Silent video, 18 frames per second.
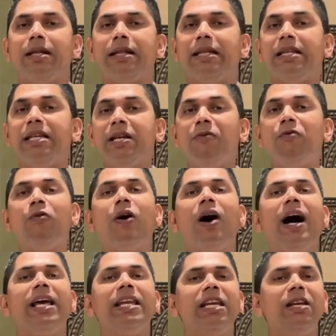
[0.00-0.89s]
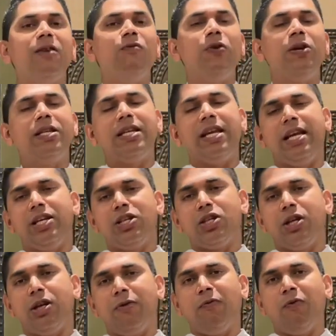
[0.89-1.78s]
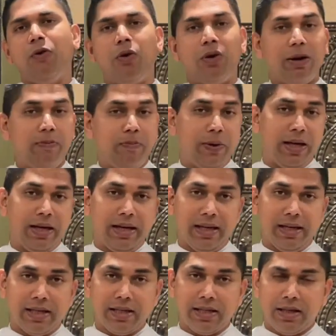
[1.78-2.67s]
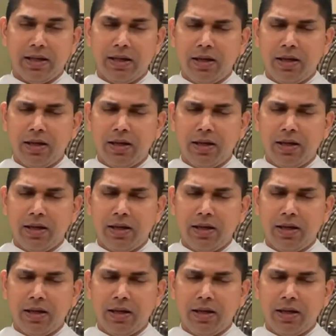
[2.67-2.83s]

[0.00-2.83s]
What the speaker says: the divine invitation for repentance.